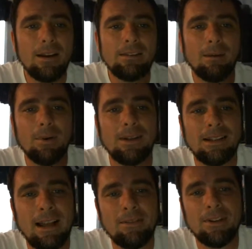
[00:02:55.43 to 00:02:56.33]
Number
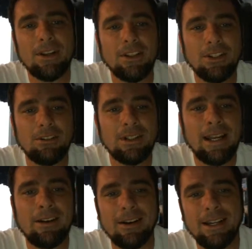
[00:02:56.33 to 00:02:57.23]
11,
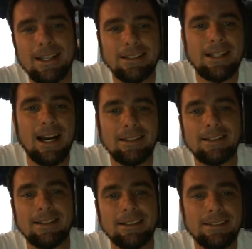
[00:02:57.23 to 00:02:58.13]
urinary
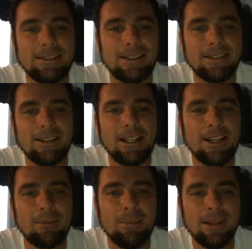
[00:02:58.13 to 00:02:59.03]
incontinence is the
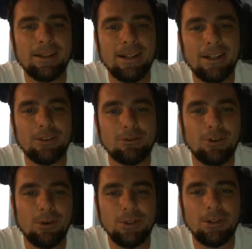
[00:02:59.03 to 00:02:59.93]
inability to
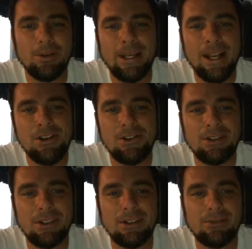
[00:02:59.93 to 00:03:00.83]
control
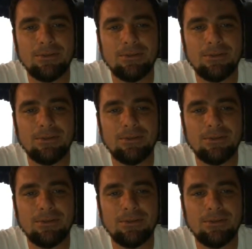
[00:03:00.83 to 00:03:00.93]
urination. It is